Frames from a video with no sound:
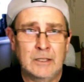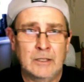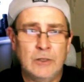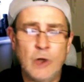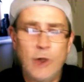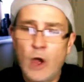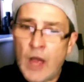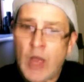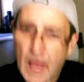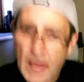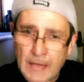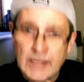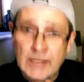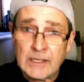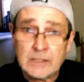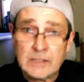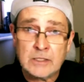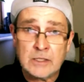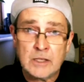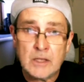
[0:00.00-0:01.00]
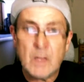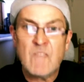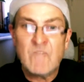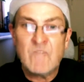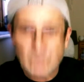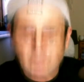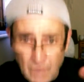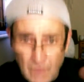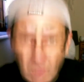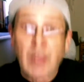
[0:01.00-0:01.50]
Not hate.
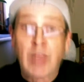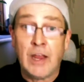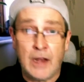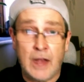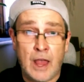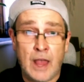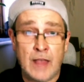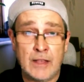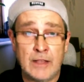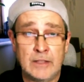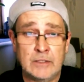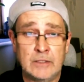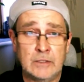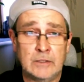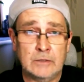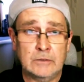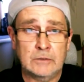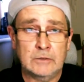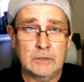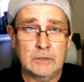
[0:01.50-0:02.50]
Yeah. Fucking hate.